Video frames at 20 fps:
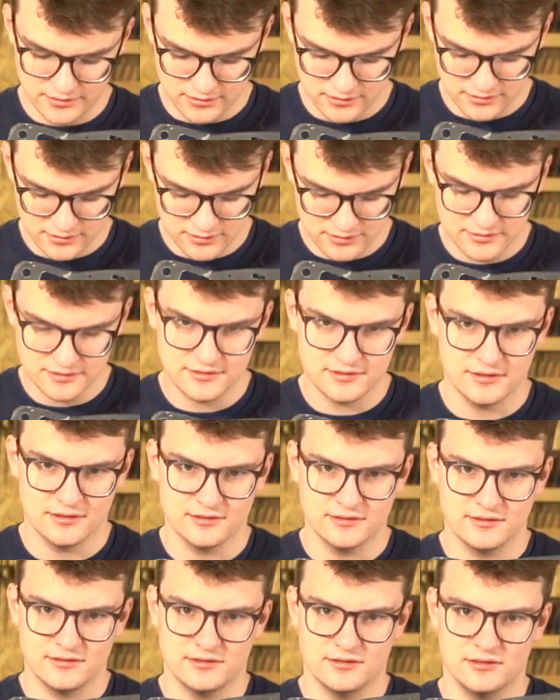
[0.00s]
in it
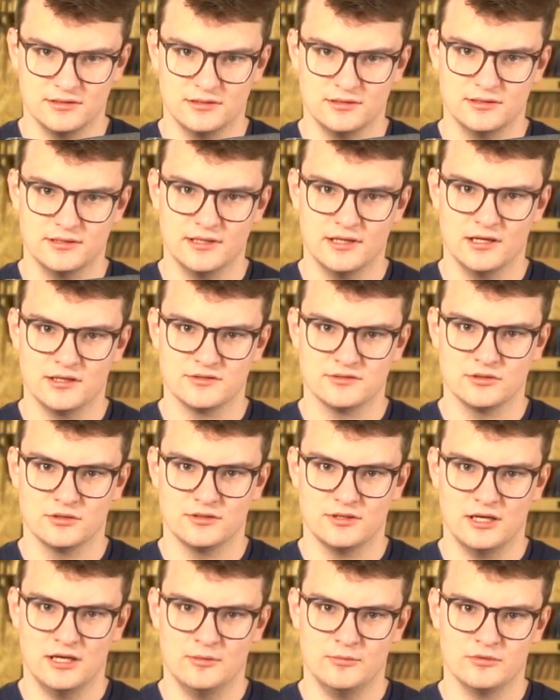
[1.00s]
since the air is
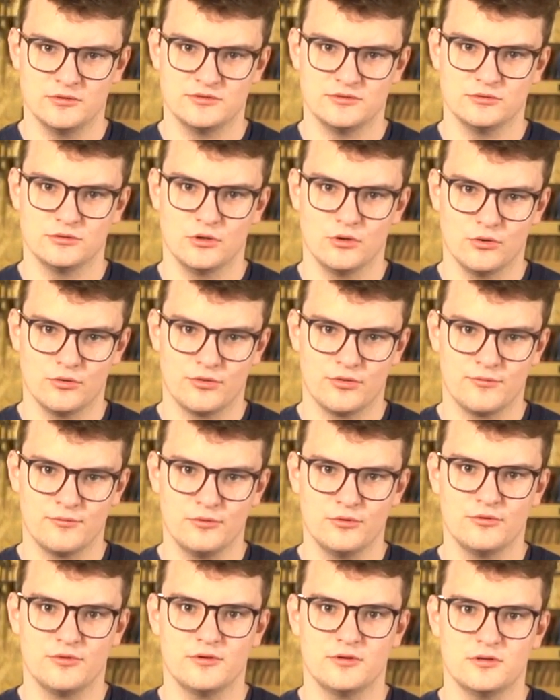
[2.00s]
not able to go
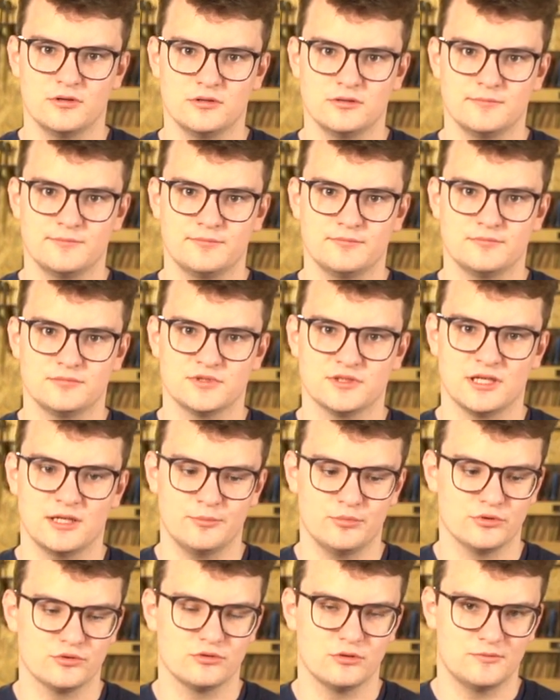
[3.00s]
through the
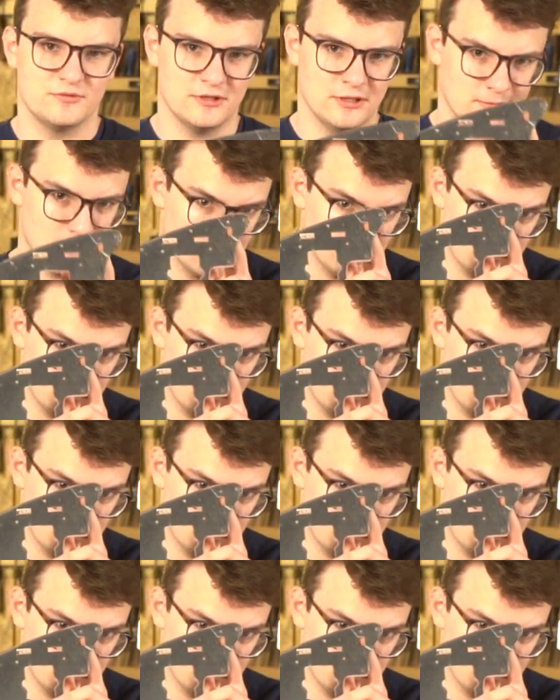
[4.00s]
skateboard grip tape,